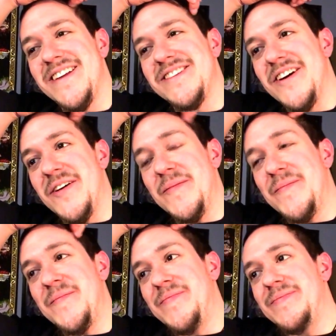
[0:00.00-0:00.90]
so
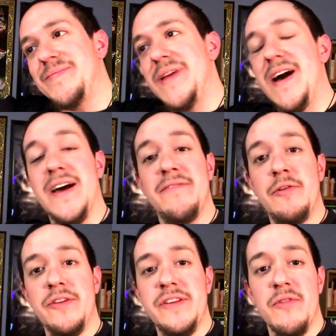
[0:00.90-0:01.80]
yeah, if
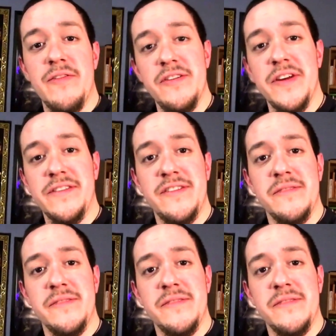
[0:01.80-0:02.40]
you want to see more videos like this,